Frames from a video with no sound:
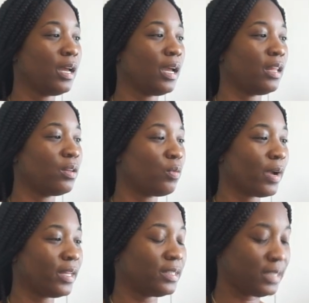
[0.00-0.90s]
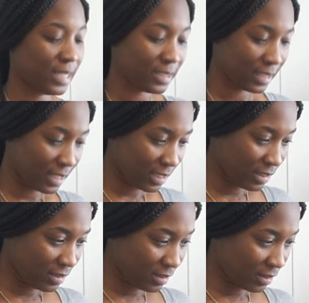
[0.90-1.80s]
And the way the desk
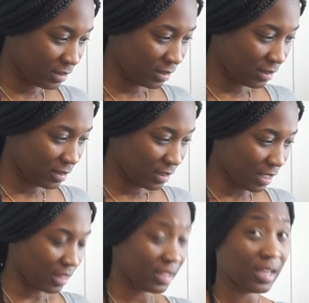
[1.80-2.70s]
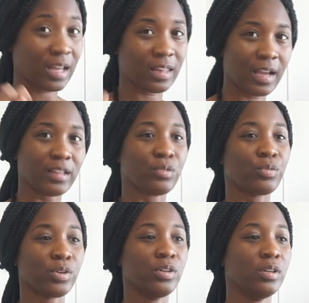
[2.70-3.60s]
is, I think I like the
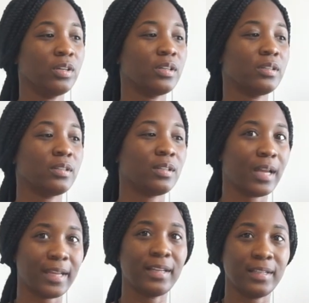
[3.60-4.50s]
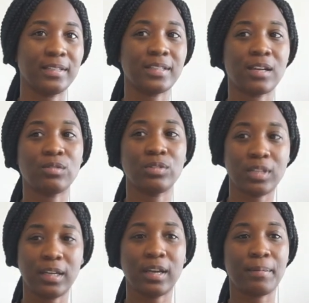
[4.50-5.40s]
rug like it is. I don't
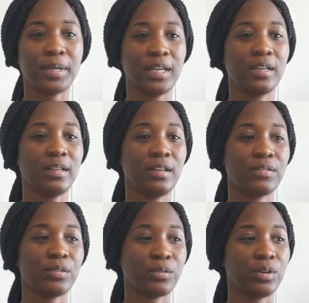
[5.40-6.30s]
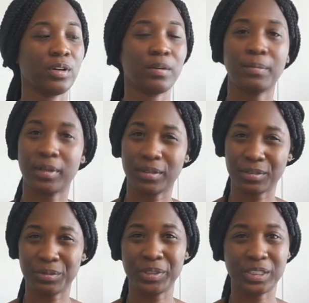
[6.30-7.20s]
think I'm going to get a different rug, but
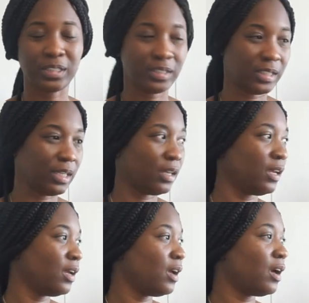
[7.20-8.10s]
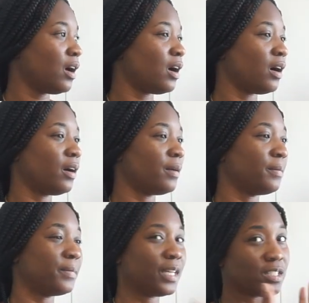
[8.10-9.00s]
we shall see.
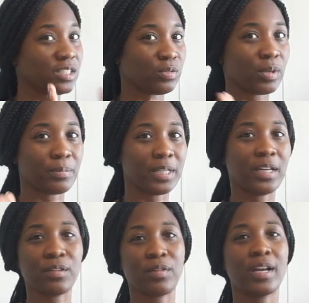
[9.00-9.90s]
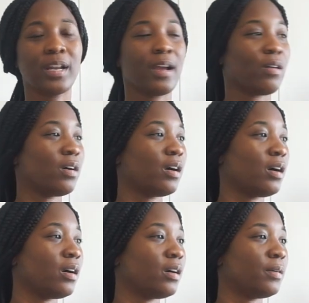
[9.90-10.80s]
Um, that's just what I'm thinking right now.
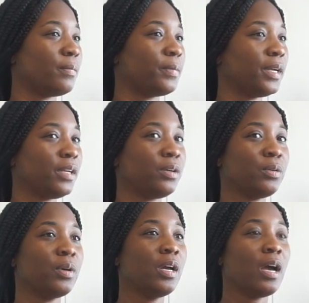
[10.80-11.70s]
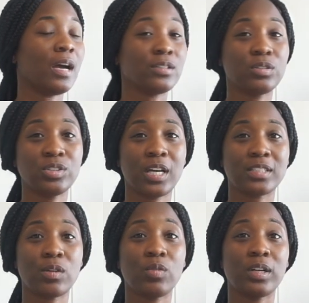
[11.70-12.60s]
Um, but anywho, I told you
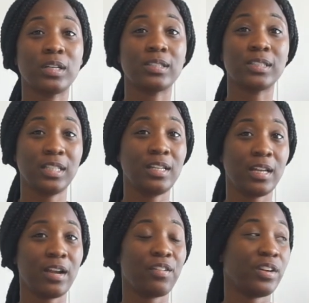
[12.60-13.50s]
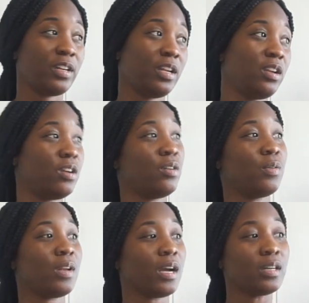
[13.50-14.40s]
guys I wanted a seating area in here
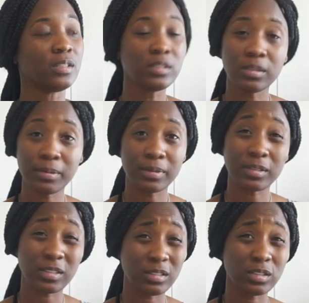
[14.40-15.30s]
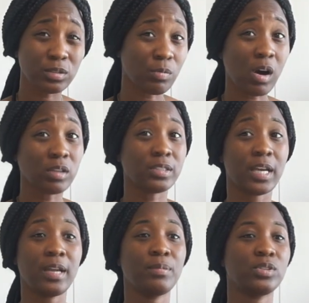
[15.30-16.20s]
with like a little small
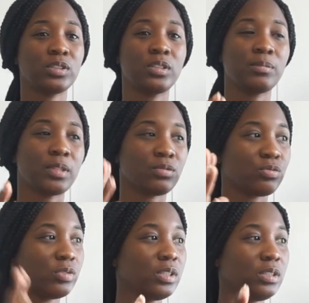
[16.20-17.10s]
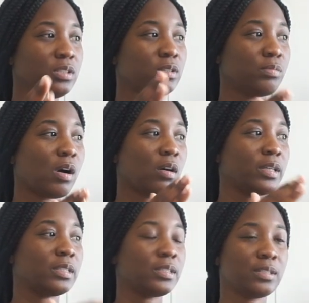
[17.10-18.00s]
table, just something really small
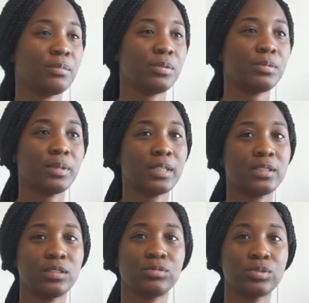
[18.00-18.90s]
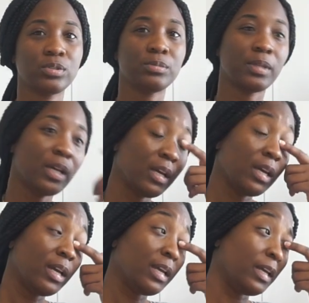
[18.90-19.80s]
and simple because this room
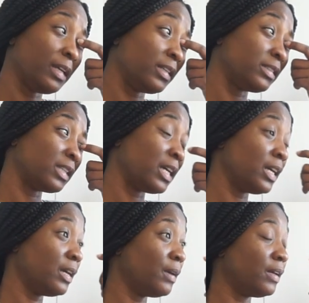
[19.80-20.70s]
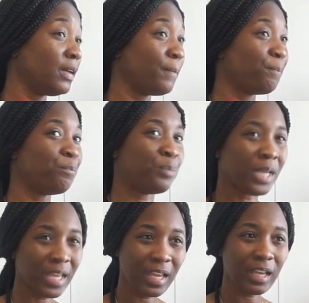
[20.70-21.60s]
is
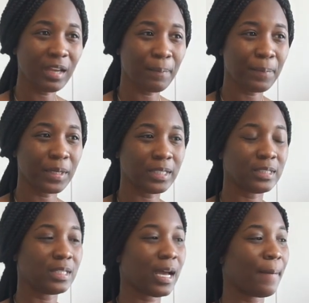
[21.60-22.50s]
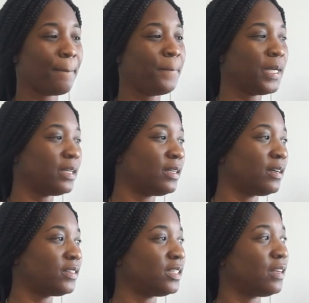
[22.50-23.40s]
big, but it's not big
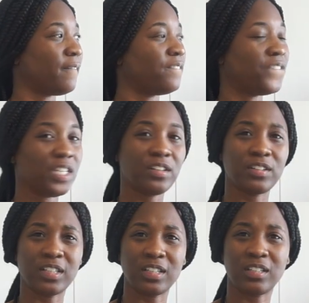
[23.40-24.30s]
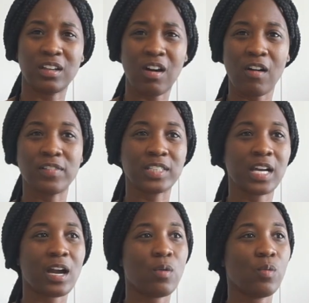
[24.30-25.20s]
enough to configure the office
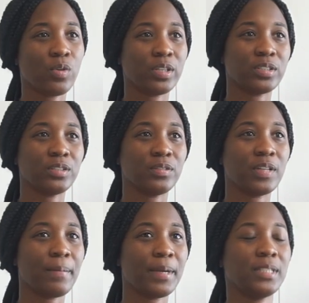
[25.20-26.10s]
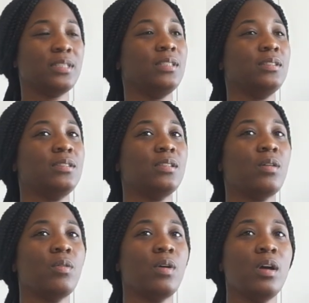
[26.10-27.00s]
like I wanted to, if that makes sense.
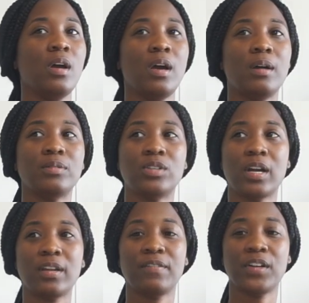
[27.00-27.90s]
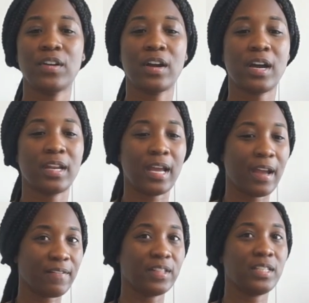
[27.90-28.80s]
So I'm trying to figure out how to
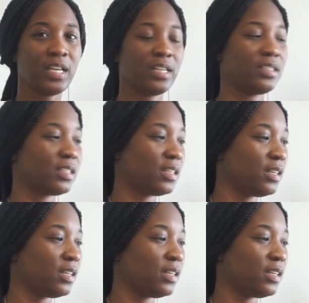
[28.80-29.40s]
have the desk